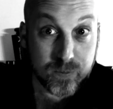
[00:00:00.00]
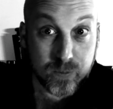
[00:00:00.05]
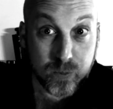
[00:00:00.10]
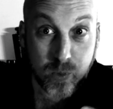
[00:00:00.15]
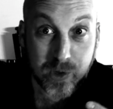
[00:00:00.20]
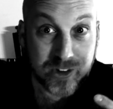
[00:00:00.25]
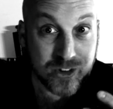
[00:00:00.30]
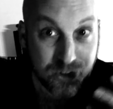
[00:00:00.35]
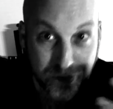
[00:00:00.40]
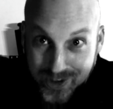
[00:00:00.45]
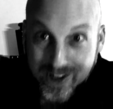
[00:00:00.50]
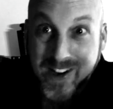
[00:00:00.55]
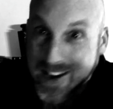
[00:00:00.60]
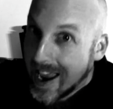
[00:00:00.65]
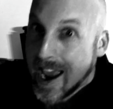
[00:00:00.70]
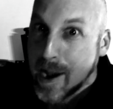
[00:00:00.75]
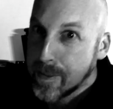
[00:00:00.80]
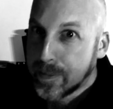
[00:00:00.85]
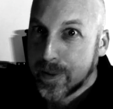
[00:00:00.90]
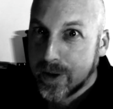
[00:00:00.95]
which did
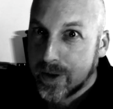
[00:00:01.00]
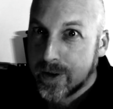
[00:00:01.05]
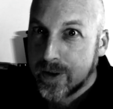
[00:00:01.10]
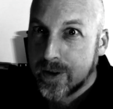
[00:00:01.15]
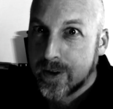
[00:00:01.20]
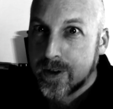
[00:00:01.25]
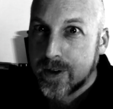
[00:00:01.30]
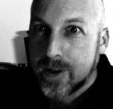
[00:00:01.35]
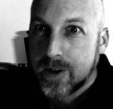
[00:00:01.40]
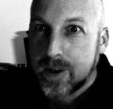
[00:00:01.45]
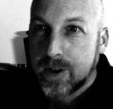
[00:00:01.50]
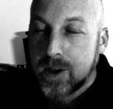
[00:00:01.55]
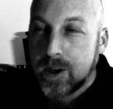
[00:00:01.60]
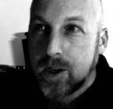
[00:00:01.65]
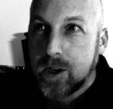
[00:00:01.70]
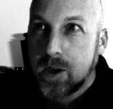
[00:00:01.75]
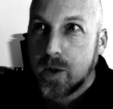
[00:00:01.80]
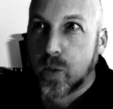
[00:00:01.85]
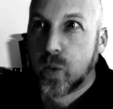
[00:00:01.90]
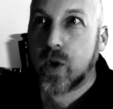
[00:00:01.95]
happen,
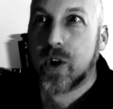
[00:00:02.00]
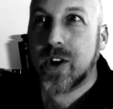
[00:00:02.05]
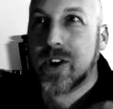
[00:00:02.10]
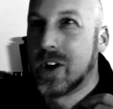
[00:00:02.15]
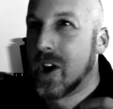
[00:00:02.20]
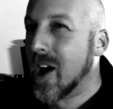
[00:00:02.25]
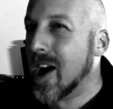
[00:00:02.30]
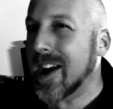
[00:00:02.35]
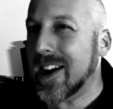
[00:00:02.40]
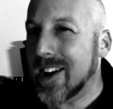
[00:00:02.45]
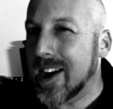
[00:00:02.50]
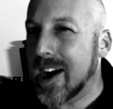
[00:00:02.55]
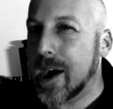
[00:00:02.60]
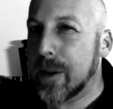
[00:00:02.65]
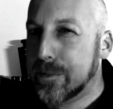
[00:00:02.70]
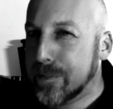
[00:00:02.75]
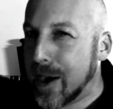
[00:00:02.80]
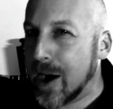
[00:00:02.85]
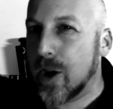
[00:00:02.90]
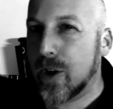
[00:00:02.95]
were not
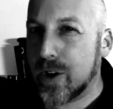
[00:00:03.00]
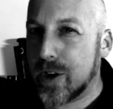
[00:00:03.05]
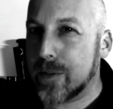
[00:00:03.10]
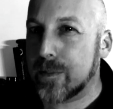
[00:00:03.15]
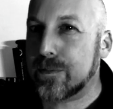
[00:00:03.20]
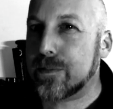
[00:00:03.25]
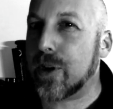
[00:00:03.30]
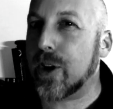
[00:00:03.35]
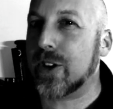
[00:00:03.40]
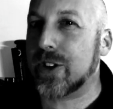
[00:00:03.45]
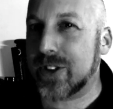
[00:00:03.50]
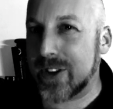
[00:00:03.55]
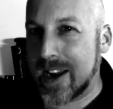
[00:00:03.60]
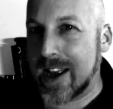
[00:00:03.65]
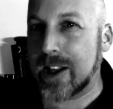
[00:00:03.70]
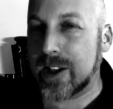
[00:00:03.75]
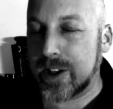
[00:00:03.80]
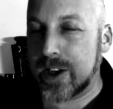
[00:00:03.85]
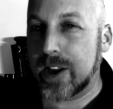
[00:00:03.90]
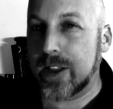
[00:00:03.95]
about
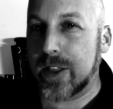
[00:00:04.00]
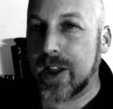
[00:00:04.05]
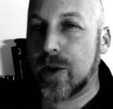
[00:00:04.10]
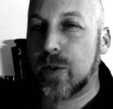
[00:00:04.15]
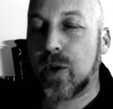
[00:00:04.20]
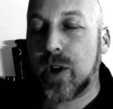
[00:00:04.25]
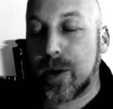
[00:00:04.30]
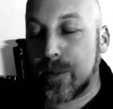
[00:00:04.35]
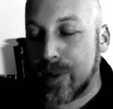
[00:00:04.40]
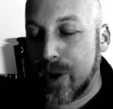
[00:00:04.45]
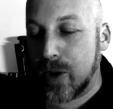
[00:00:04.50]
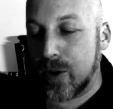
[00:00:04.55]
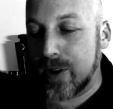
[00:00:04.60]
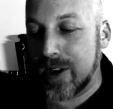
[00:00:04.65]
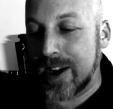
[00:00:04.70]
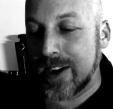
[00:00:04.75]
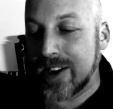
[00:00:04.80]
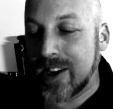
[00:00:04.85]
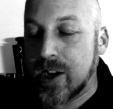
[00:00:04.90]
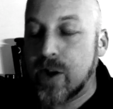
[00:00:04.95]
personality. They were about
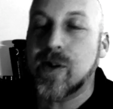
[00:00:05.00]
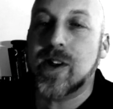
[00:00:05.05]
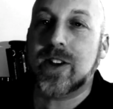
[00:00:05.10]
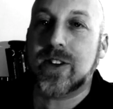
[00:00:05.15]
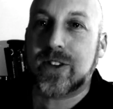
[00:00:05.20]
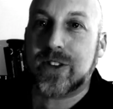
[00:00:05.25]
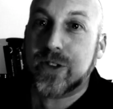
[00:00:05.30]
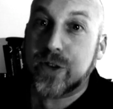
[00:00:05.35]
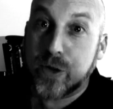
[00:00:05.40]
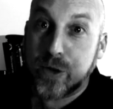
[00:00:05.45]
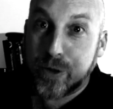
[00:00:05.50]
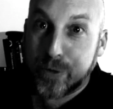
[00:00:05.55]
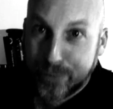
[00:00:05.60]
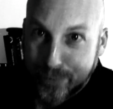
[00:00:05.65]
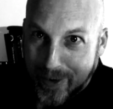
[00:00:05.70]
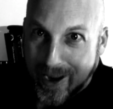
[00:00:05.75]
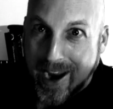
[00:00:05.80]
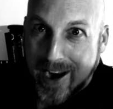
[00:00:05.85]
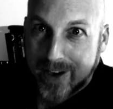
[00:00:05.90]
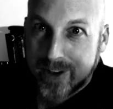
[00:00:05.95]
adherence to the
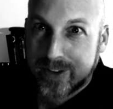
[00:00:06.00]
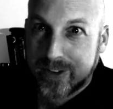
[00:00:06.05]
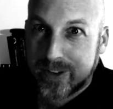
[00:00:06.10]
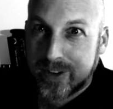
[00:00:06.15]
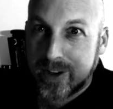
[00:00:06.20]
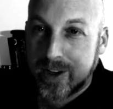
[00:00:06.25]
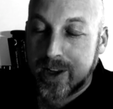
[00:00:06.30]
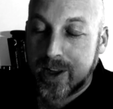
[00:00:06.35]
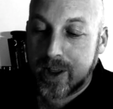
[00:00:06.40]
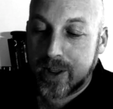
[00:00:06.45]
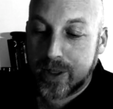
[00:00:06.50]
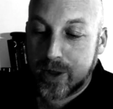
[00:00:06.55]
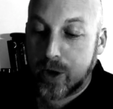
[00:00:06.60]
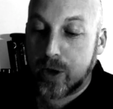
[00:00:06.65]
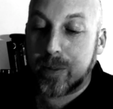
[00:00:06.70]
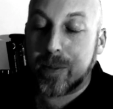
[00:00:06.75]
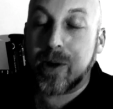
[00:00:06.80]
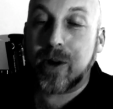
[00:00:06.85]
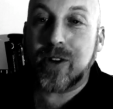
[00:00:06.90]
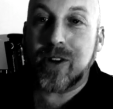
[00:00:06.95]
facts. They
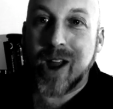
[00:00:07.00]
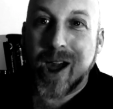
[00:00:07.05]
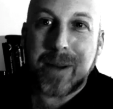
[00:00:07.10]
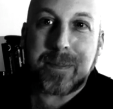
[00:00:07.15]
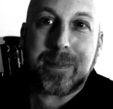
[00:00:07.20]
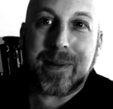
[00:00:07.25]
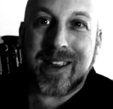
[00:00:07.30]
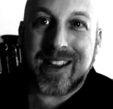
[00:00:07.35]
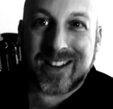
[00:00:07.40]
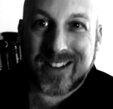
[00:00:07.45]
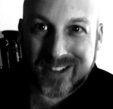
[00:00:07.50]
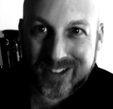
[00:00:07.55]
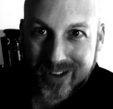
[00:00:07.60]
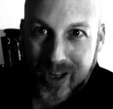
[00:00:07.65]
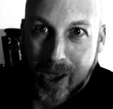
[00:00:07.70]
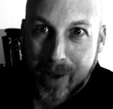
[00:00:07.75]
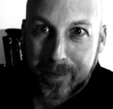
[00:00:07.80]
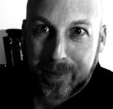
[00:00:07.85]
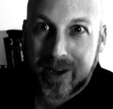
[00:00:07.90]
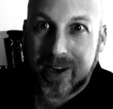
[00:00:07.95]
were about not being
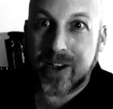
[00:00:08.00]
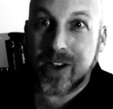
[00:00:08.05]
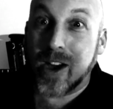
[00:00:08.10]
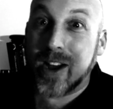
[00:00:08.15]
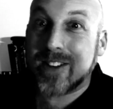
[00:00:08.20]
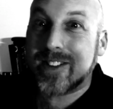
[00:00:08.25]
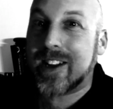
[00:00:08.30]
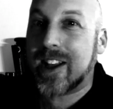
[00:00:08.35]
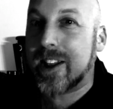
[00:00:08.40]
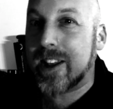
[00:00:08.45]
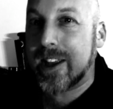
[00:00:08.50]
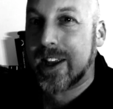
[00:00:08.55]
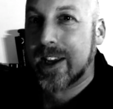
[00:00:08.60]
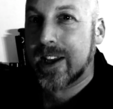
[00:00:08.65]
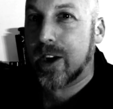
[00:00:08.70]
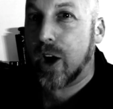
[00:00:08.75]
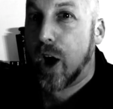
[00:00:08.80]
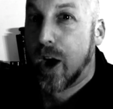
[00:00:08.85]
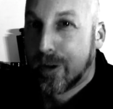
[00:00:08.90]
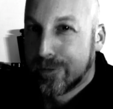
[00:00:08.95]
sloppy, not
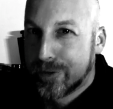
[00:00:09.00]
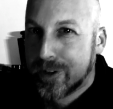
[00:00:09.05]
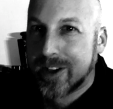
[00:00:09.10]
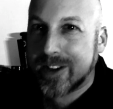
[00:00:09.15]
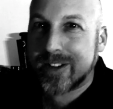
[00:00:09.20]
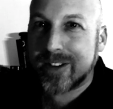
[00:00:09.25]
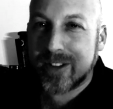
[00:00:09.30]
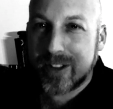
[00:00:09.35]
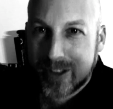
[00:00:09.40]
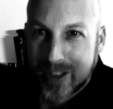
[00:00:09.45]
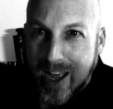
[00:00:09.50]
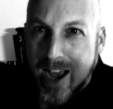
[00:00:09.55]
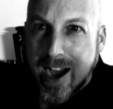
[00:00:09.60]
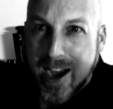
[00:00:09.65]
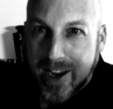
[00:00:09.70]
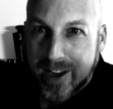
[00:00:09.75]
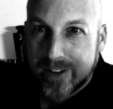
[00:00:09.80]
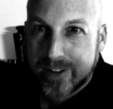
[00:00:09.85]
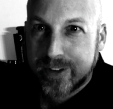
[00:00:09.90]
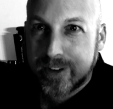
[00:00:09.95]
telling obvious
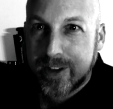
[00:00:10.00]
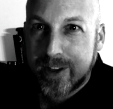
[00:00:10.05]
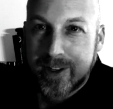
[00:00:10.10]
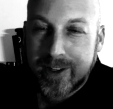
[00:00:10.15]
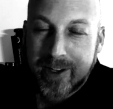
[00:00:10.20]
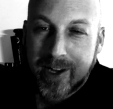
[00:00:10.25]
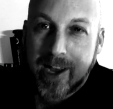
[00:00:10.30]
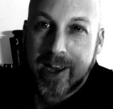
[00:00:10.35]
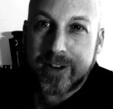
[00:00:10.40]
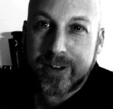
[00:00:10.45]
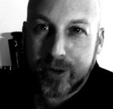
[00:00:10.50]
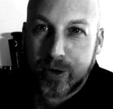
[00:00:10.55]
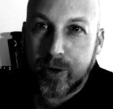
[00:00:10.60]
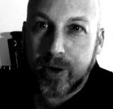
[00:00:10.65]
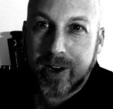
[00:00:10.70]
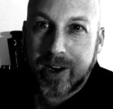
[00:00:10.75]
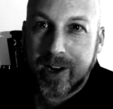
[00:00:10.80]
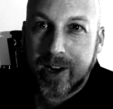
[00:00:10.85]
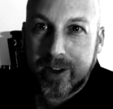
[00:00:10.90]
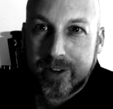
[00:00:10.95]
lies as an
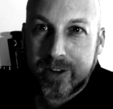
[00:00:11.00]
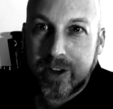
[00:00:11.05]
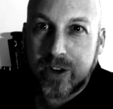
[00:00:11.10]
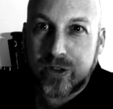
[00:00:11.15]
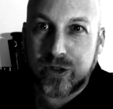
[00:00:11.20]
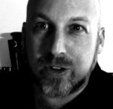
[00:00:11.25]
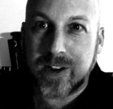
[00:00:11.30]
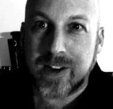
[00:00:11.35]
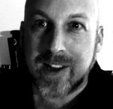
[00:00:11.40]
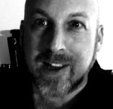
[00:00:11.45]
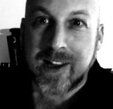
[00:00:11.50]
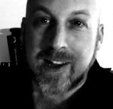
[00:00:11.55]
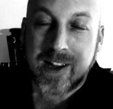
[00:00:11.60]
organization.